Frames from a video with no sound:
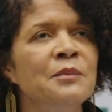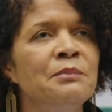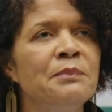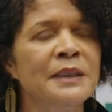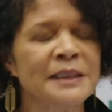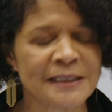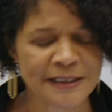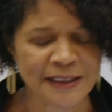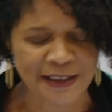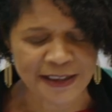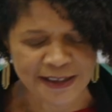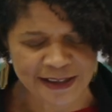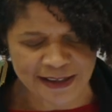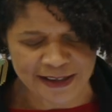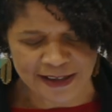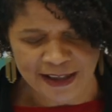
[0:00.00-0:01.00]

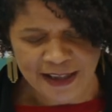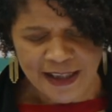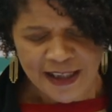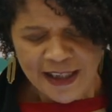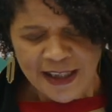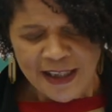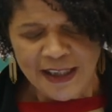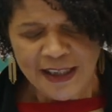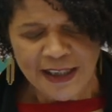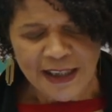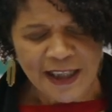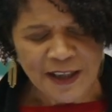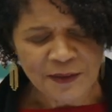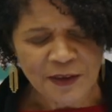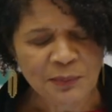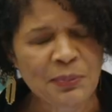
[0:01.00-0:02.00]
business,
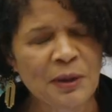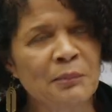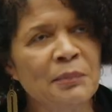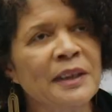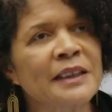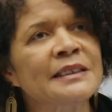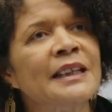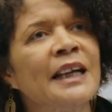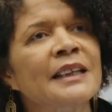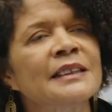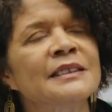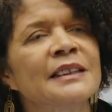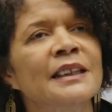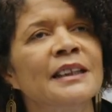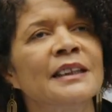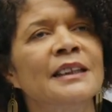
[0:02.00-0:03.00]
and the public
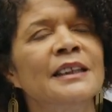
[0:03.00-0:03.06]
sector.